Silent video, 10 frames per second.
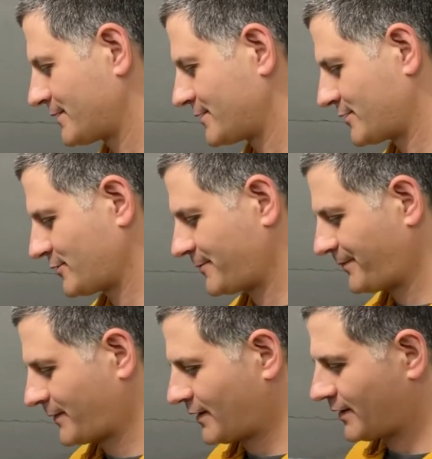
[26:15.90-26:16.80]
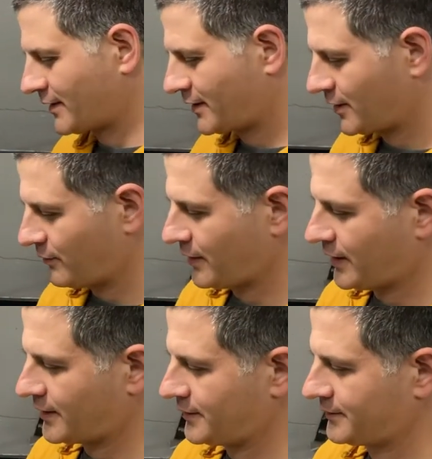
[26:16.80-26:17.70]
So here we
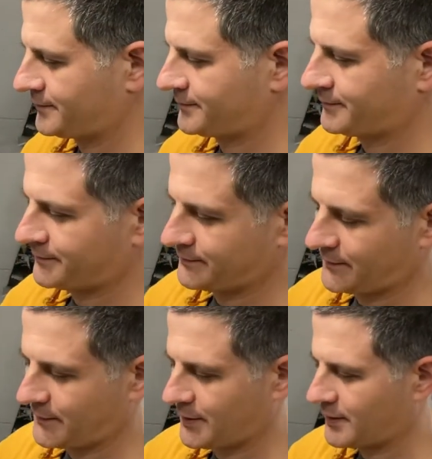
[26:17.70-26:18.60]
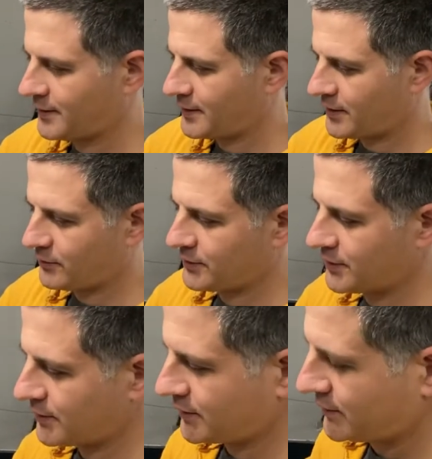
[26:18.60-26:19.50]
are.
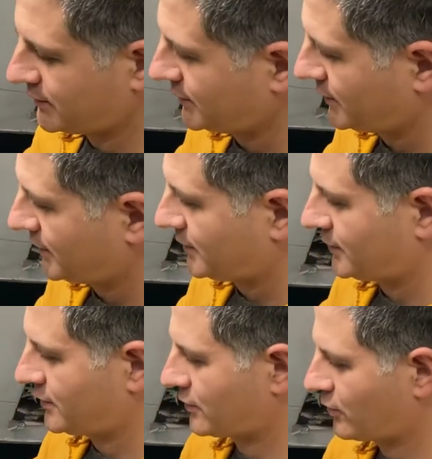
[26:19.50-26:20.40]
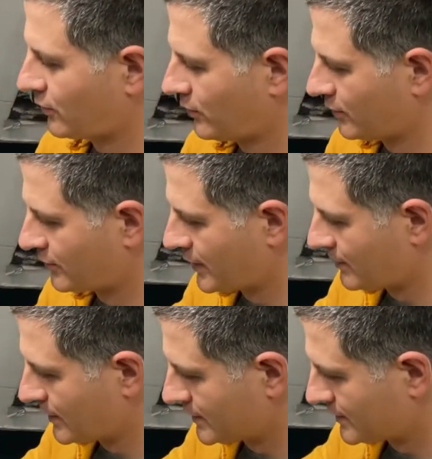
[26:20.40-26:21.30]
Now the whole
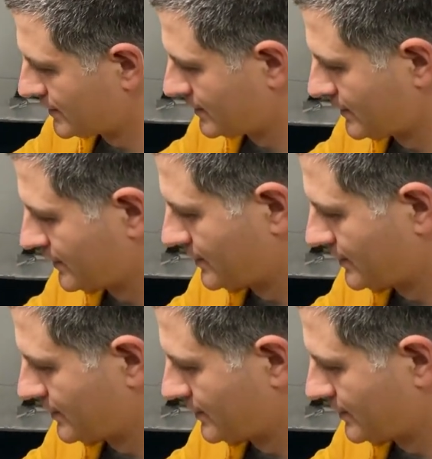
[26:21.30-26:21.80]
rim is